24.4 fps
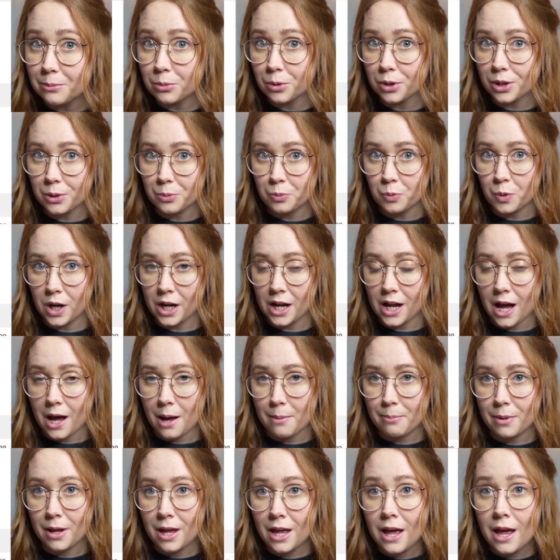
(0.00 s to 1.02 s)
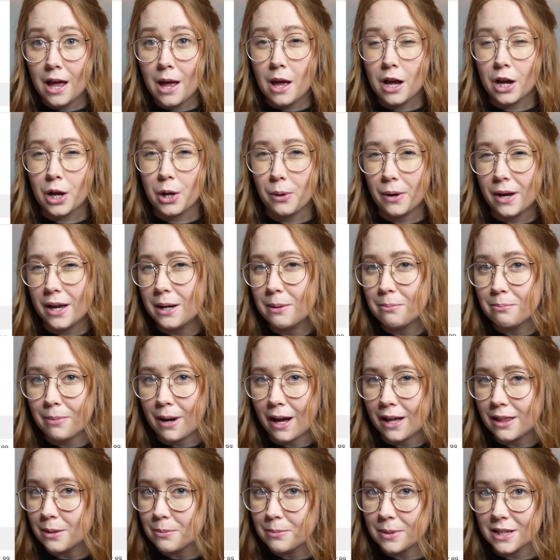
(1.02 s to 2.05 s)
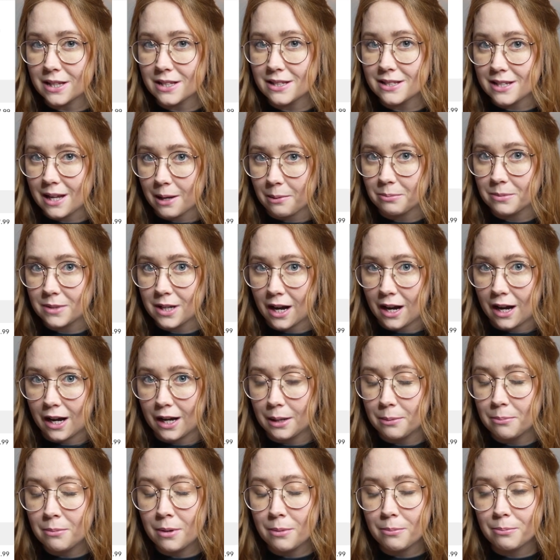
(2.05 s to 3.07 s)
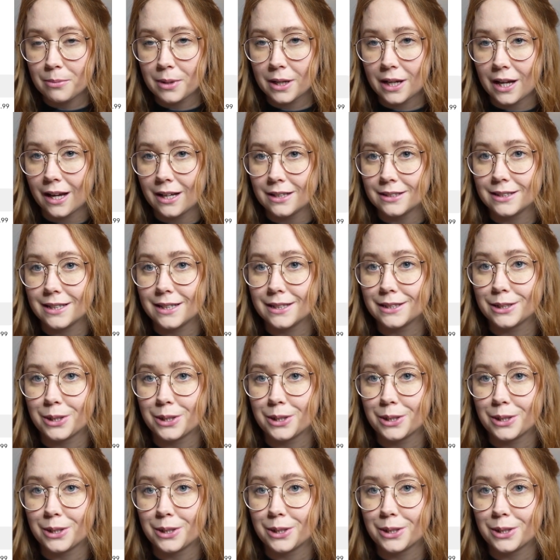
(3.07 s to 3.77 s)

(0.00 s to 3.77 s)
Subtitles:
more than one cup, go ahead and buy them at the same time because it's